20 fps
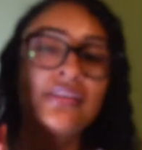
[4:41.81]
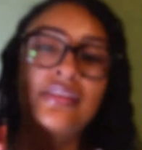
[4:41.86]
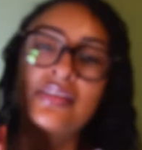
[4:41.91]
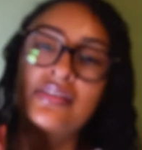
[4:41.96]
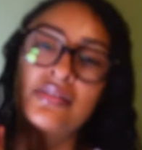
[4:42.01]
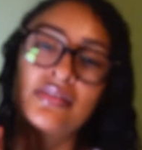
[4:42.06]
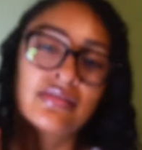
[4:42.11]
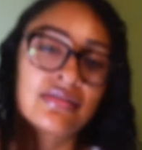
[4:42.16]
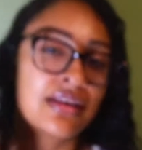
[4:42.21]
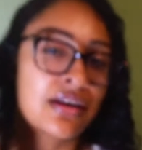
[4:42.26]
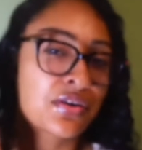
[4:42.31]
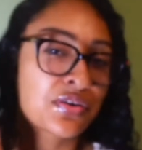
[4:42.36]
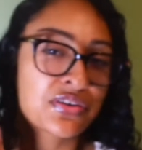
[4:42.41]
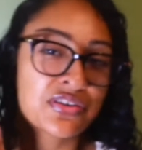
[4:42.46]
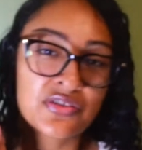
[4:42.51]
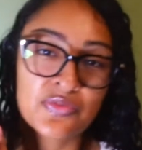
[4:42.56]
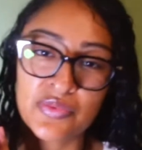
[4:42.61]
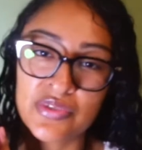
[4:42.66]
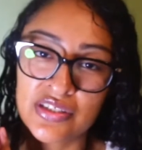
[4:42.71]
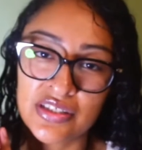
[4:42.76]
this is not
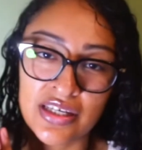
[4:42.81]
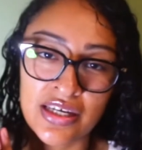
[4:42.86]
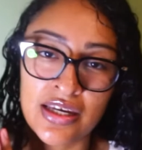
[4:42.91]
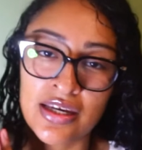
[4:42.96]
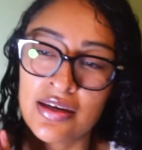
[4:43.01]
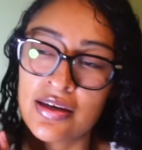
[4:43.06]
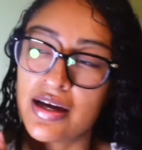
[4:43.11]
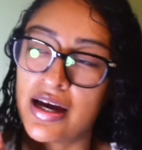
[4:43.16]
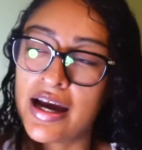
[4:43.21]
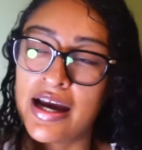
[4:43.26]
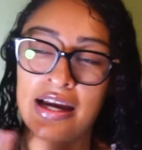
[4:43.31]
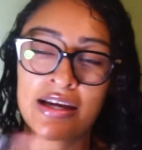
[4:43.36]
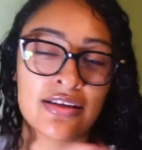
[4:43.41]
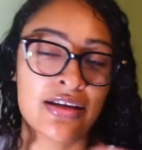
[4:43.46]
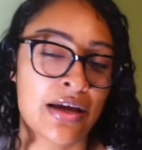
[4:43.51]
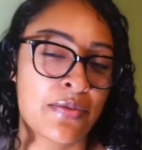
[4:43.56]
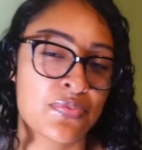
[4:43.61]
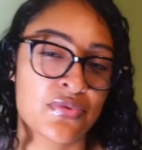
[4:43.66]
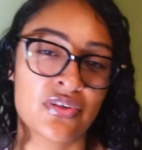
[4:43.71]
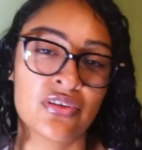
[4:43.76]
Christmassy. I
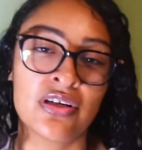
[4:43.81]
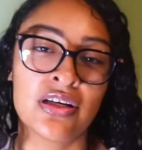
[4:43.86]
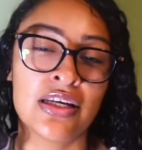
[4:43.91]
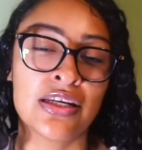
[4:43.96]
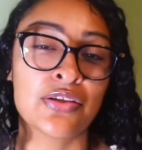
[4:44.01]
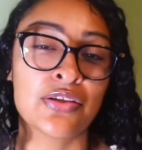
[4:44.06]
absolutely